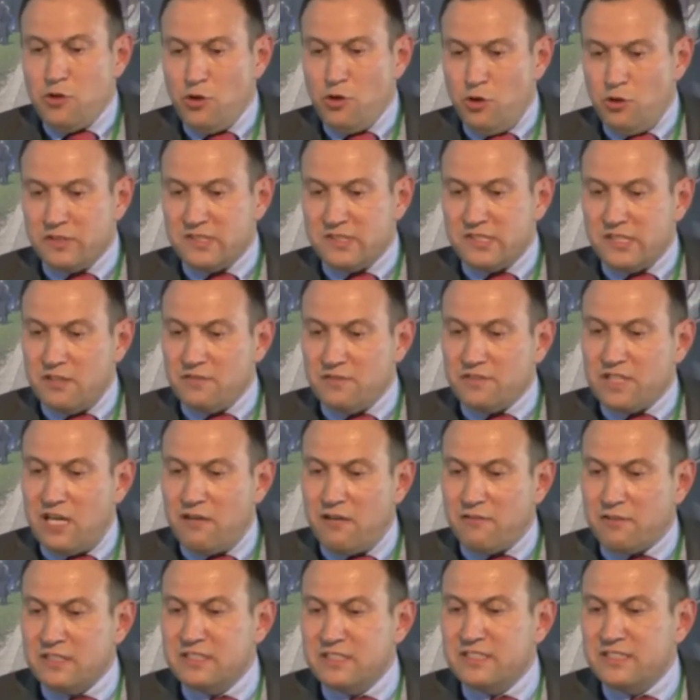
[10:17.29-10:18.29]

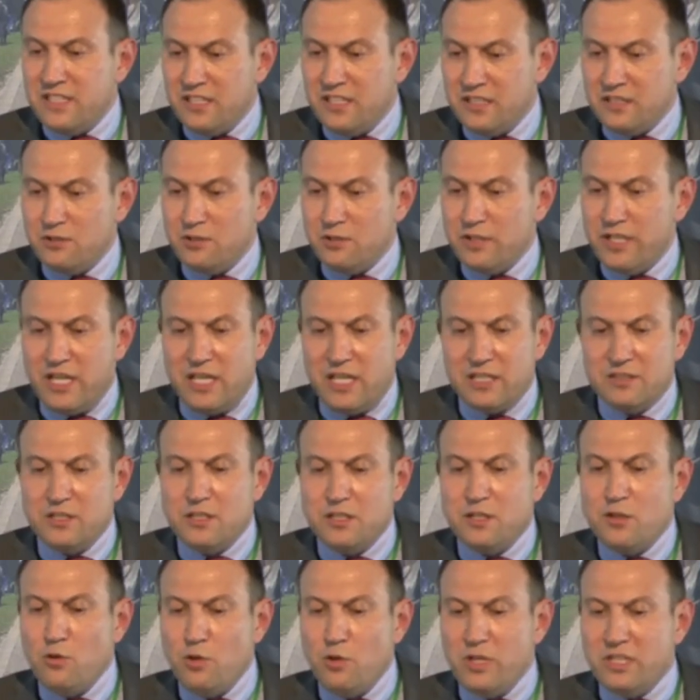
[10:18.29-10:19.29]
non-self-governing territory
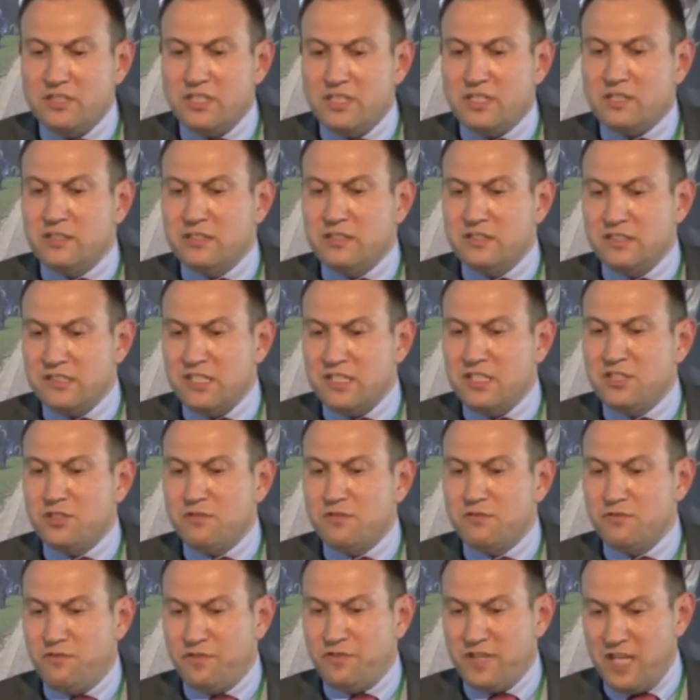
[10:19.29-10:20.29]
under UN
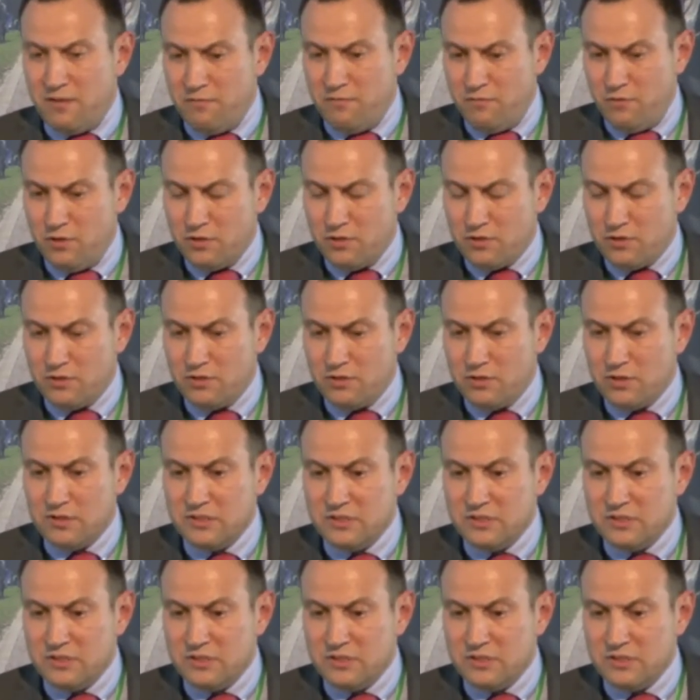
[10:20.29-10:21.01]
decolonization framework,